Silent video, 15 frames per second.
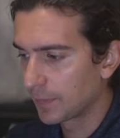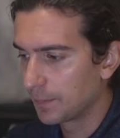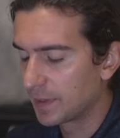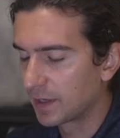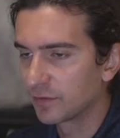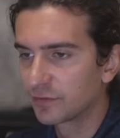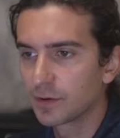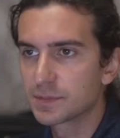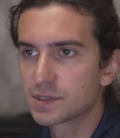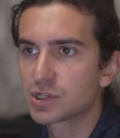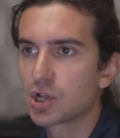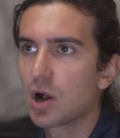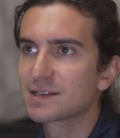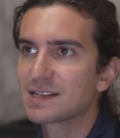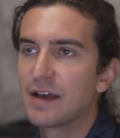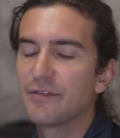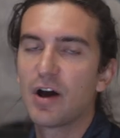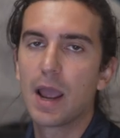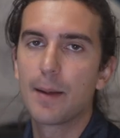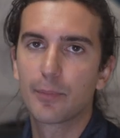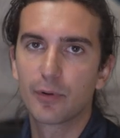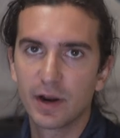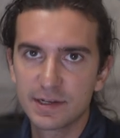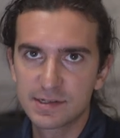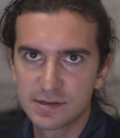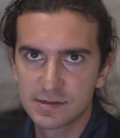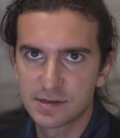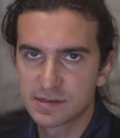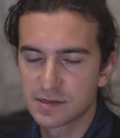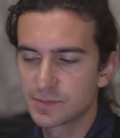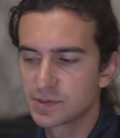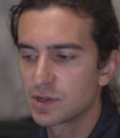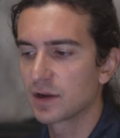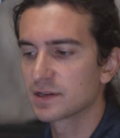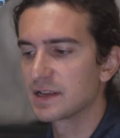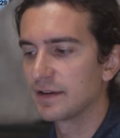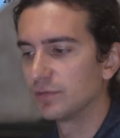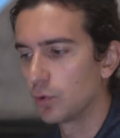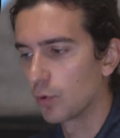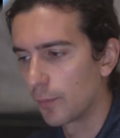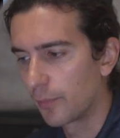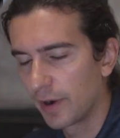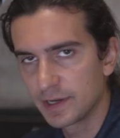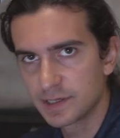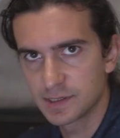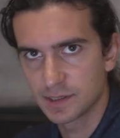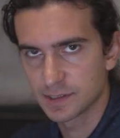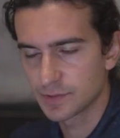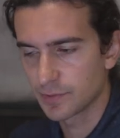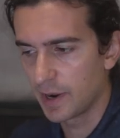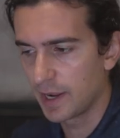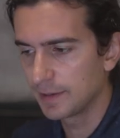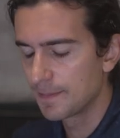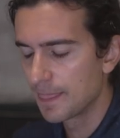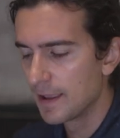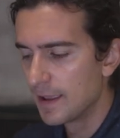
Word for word: because some stocks have high prices and some stocks have lower prices, right?